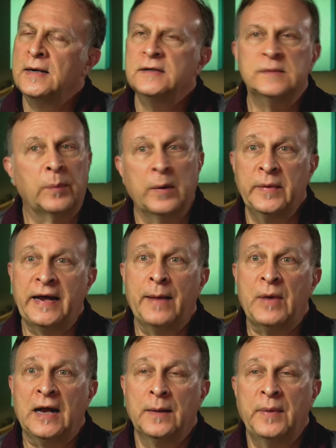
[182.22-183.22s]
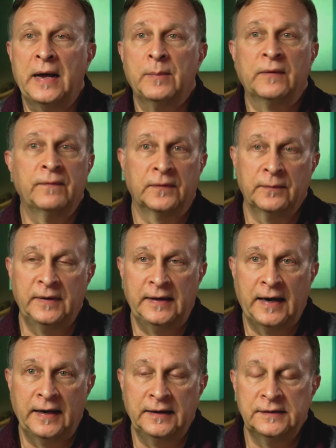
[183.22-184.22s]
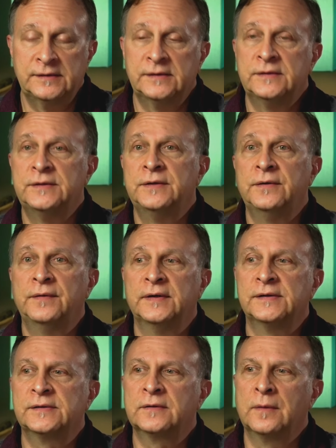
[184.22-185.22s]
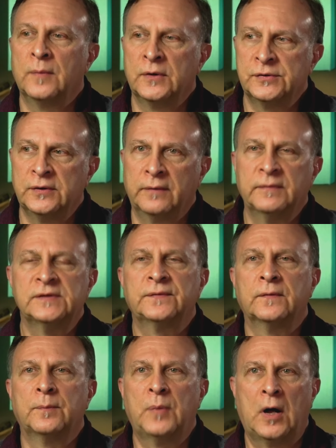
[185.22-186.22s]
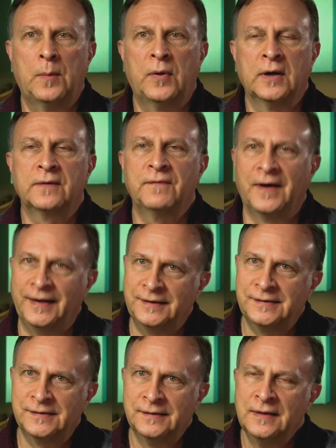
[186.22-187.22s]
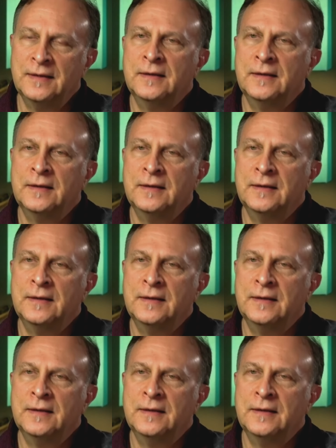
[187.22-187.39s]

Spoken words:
to Birmingham, Alabama for 3 days to do this commercial. It was for Ballpark Franks.